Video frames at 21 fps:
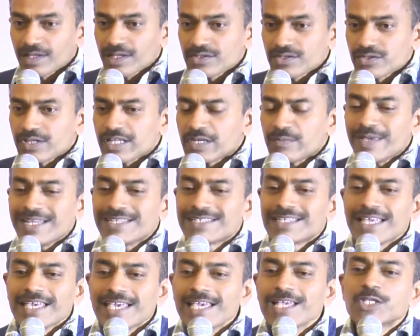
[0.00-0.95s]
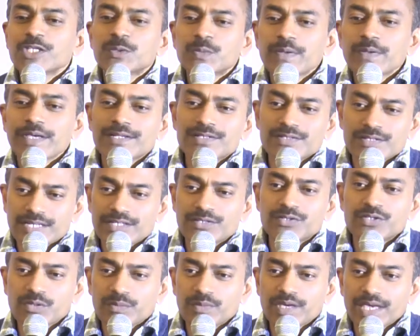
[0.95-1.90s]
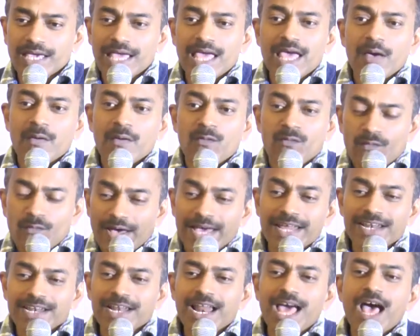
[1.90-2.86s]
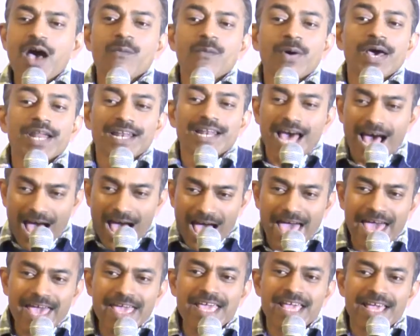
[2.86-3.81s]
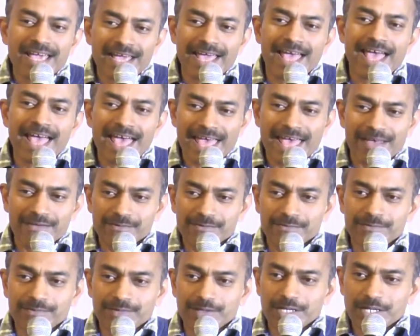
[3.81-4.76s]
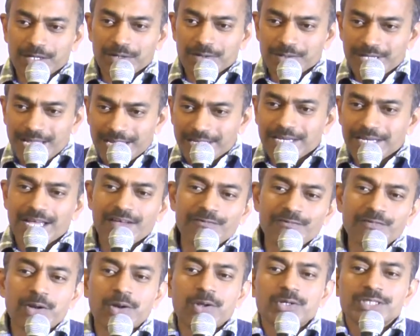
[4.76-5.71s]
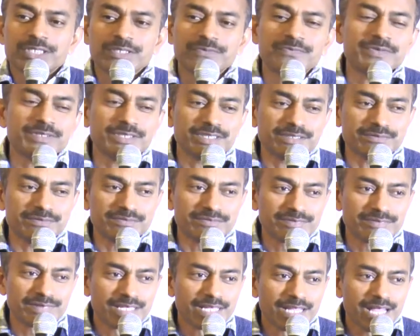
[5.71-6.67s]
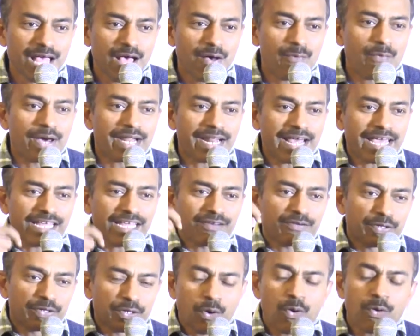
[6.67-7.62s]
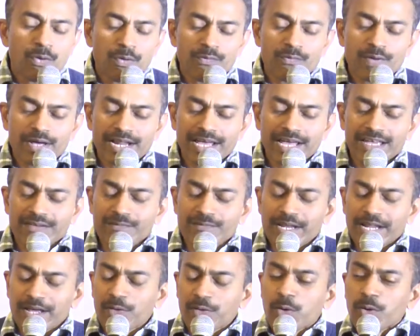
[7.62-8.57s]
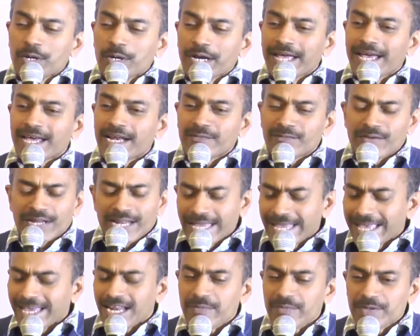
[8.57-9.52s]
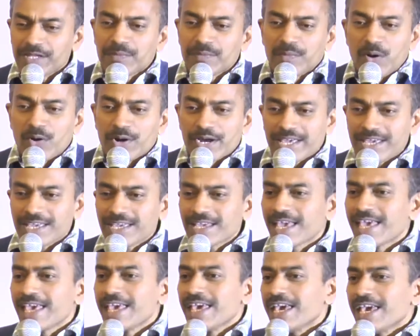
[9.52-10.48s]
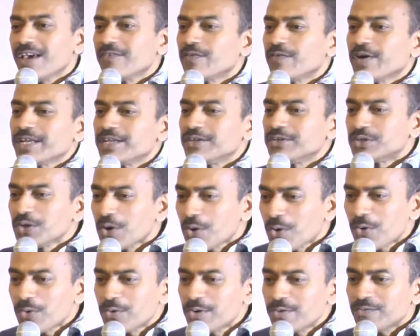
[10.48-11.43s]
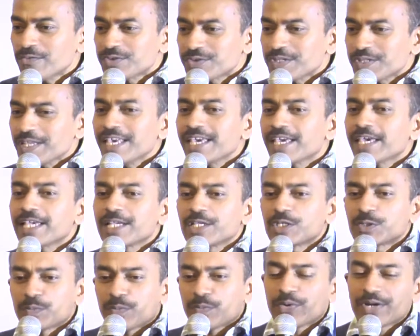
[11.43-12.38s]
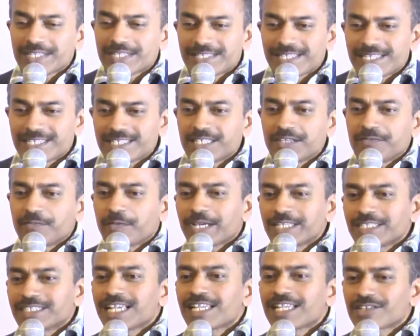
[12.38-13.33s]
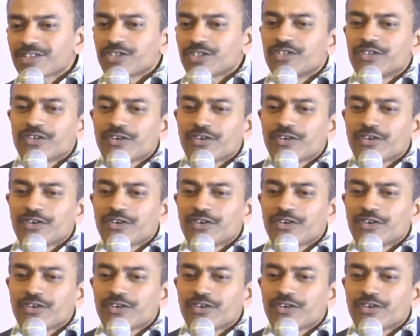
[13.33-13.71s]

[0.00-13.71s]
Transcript: So that means He speaks unto me. When I have, that fellowship with Him, when I get up in the morning, if I don't seek His presence, if I just